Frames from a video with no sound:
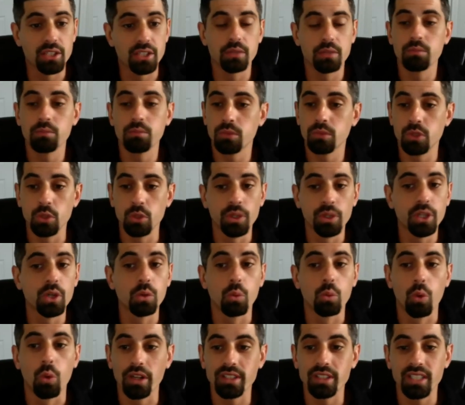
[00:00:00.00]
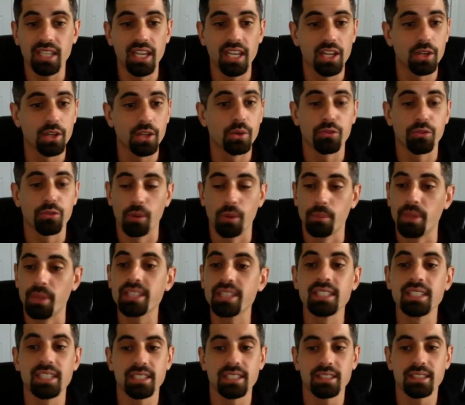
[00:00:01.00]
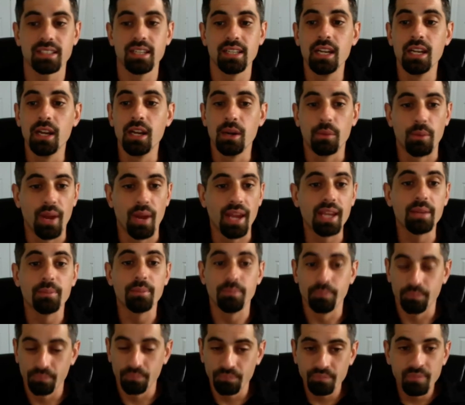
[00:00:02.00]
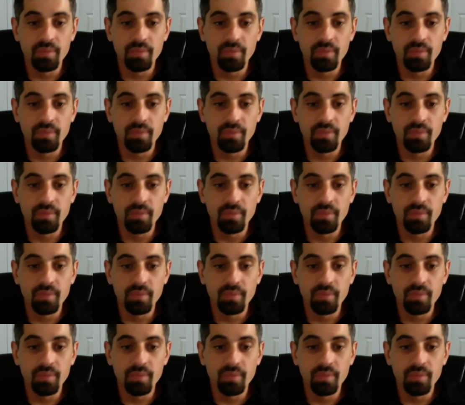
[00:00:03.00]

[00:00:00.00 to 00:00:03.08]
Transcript: You guys are doing good work together for business, right?